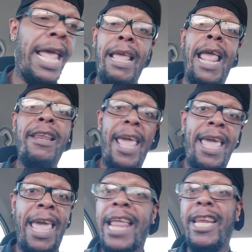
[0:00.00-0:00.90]
in,
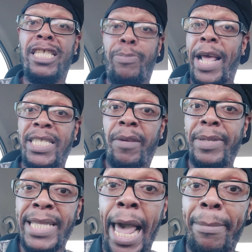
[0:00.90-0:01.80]
in this place of
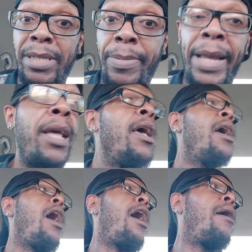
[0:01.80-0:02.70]
establishment.
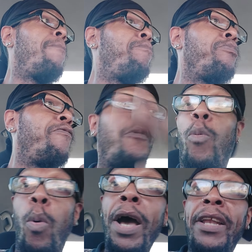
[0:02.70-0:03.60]
Um,
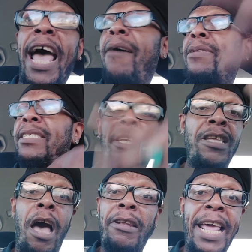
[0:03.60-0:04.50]
for one, obviously,
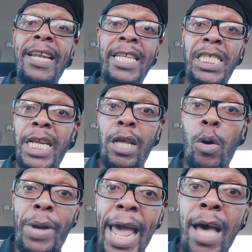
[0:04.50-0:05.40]
y'all letting this shit
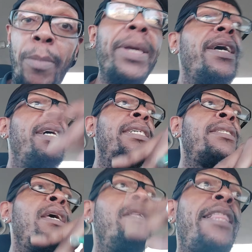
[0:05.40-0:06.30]
go down
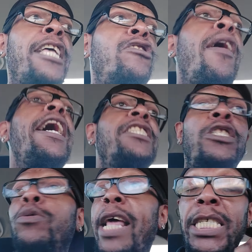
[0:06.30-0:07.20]
because they tried
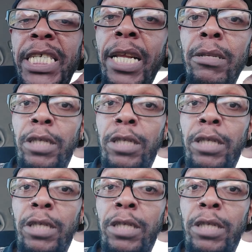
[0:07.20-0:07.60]
to do that shit